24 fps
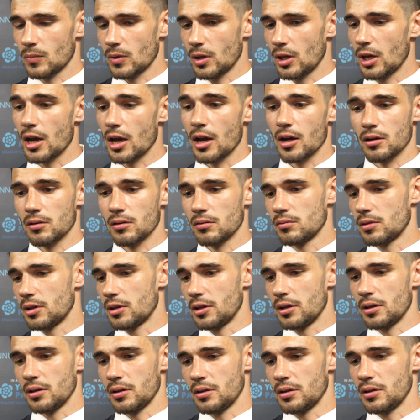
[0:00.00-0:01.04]
Yeah,
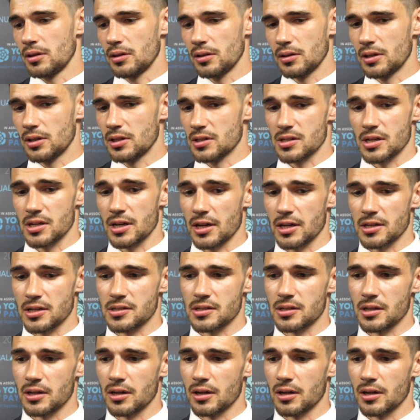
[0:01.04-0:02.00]
it is, I guess.